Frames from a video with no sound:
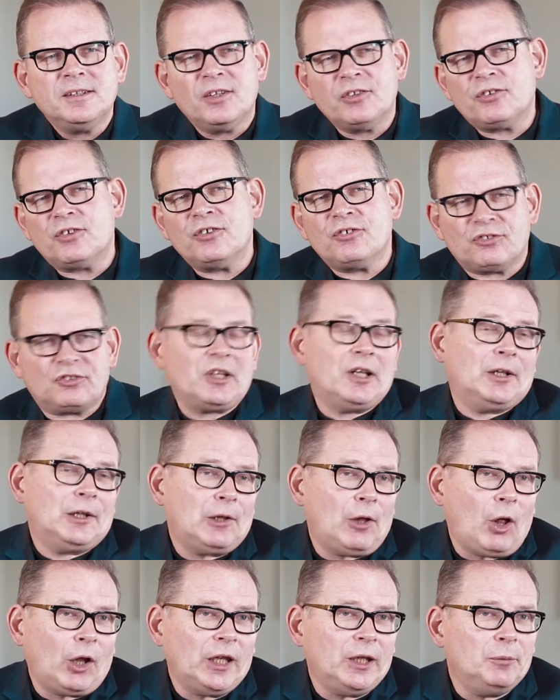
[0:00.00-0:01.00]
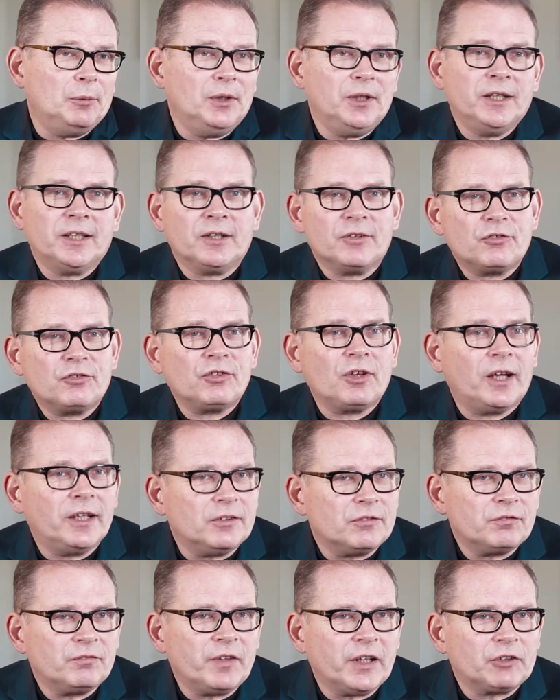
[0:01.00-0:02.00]
this is still Hollywood and
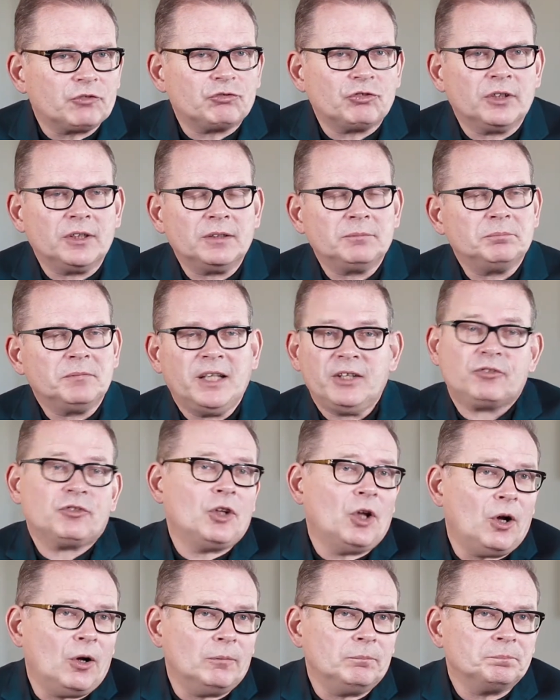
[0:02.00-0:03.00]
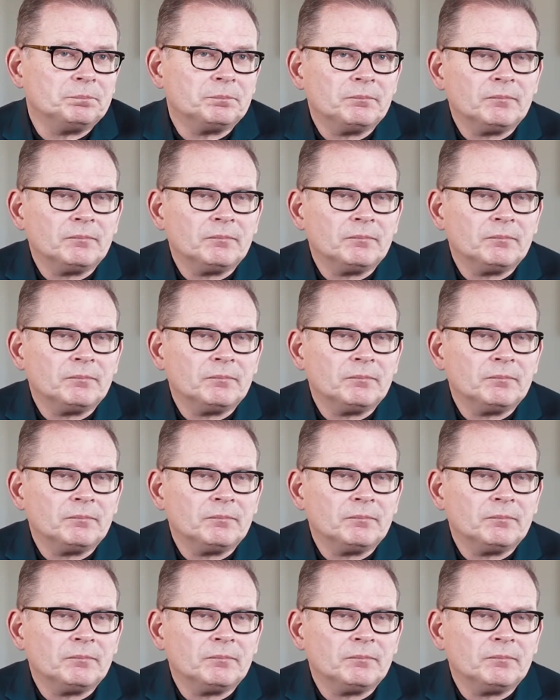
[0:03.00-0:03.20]
science fiction. It's not.